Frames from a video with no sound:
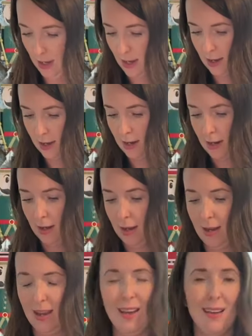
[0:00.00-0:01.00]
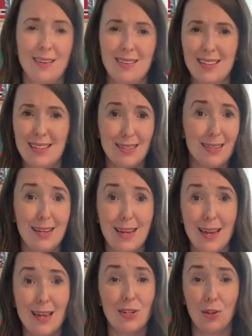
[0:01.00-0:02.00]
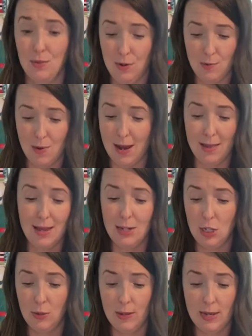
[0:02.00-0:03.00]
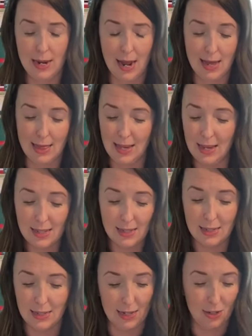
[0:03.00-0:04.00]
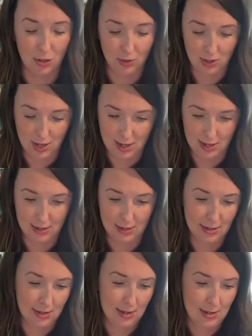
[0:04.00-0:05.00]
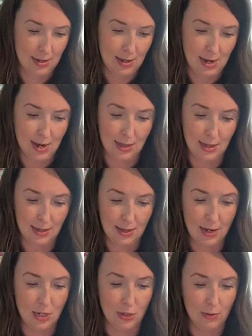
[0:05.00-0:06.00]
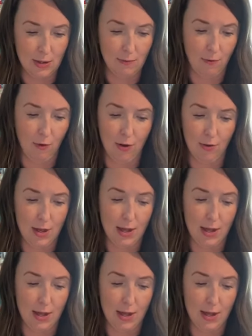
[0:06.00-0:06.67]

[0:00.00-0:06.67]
And I honestly don't know why they do it. I think it's a teacher thing. I think they do it for